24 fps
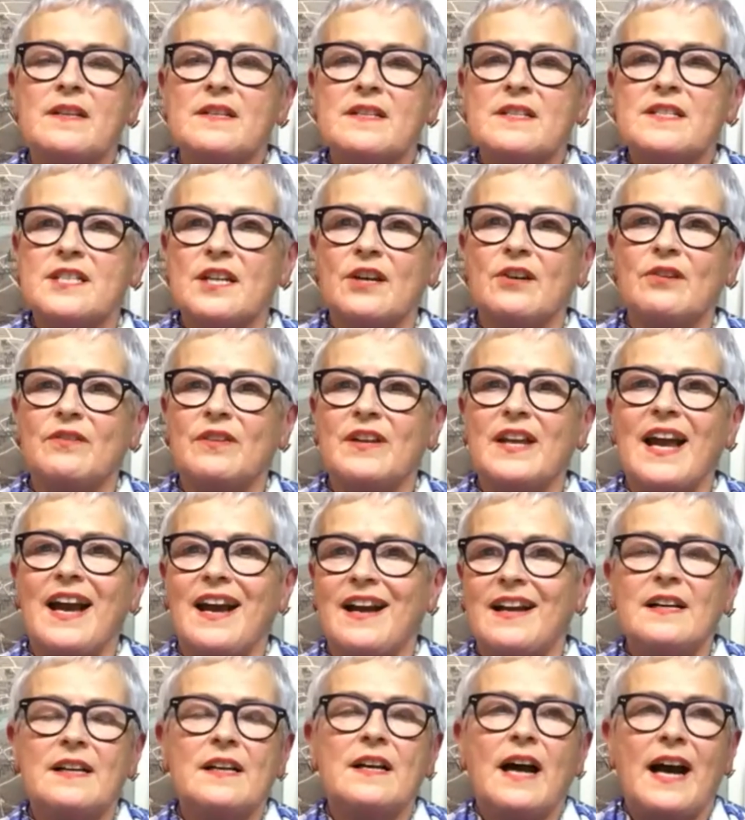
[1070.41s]
So yeah,
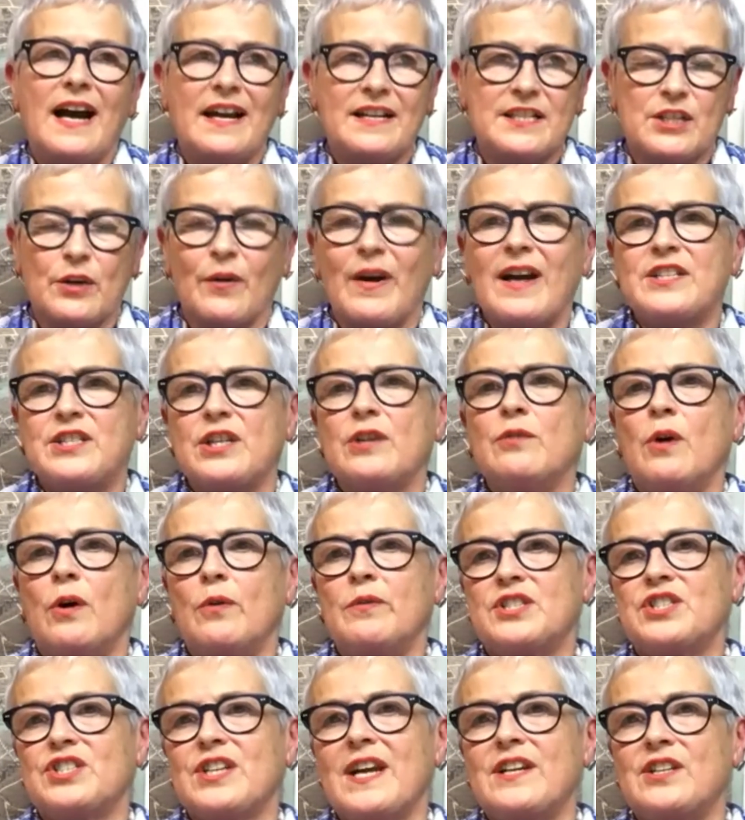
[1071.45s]
I do
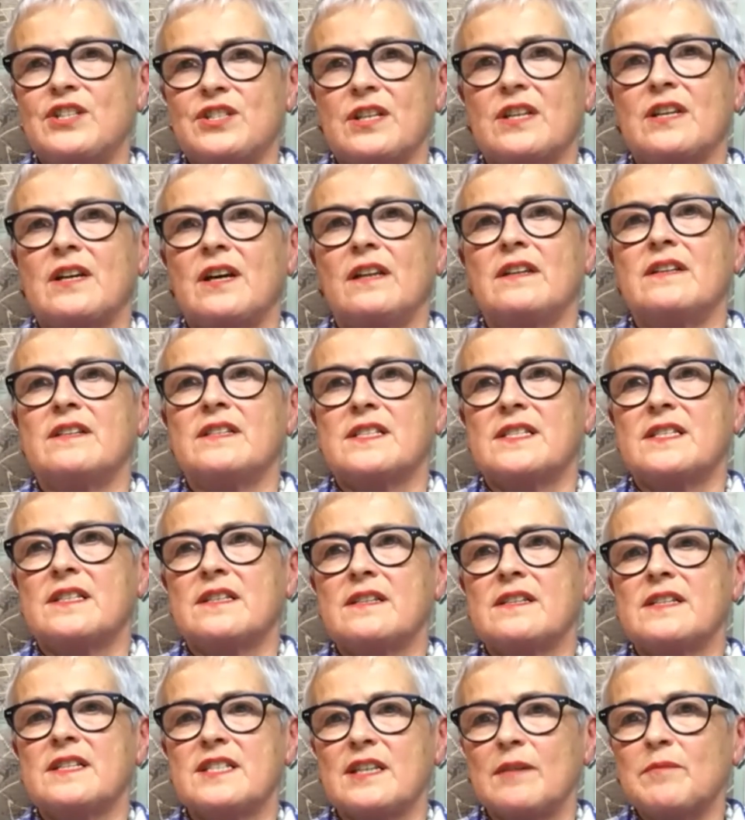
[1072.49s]
always change the colours.
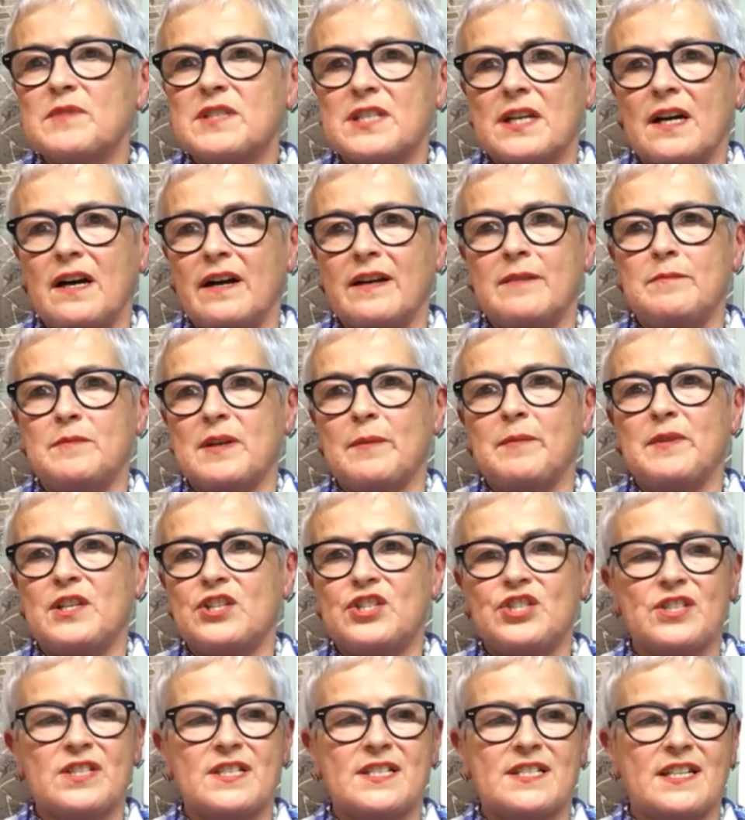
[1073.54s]
Sometimes, I mean, you
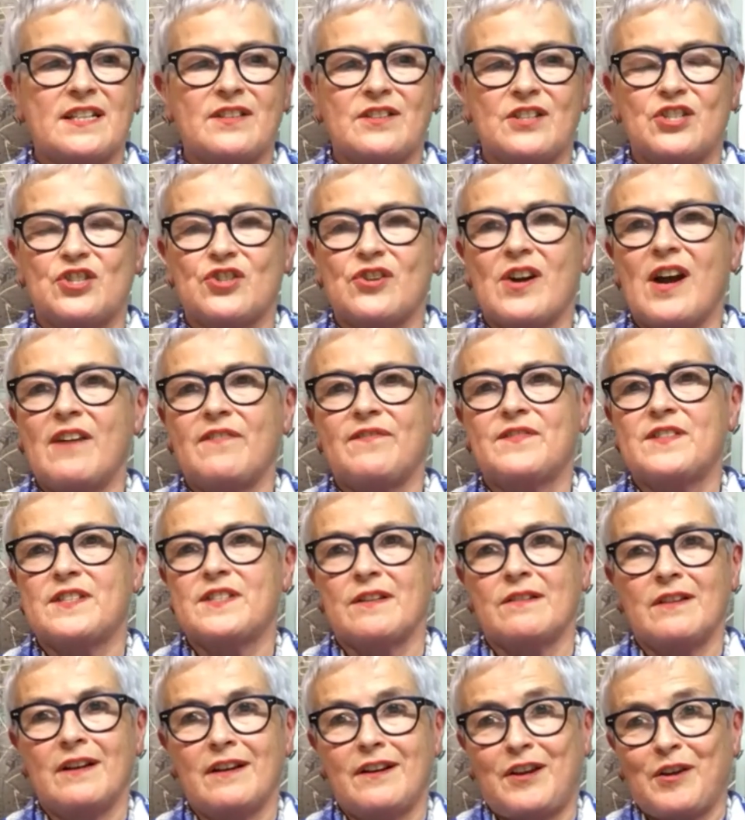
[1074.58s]
should see the drafts
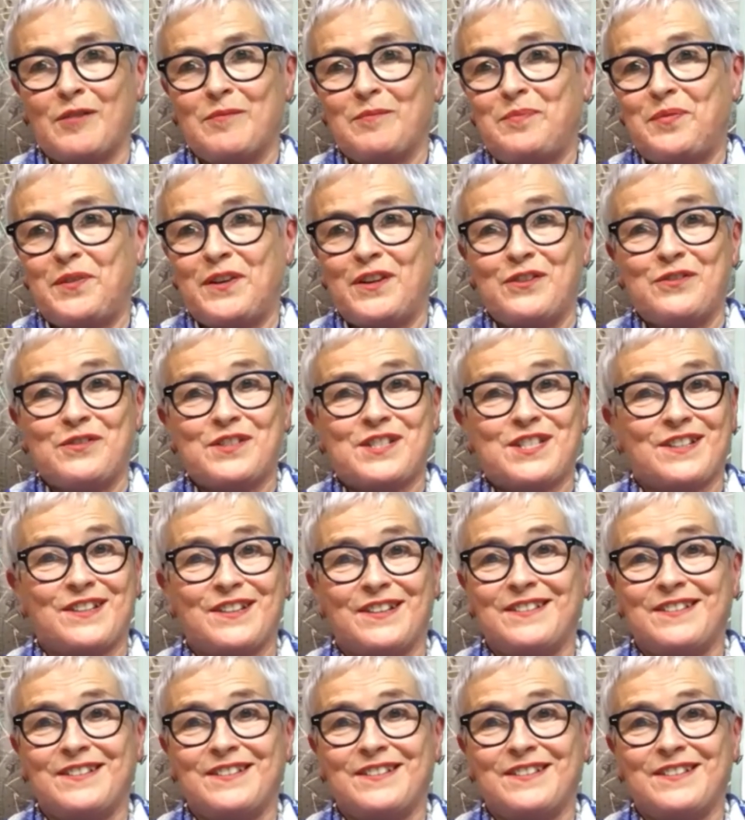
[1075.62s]
on my computer.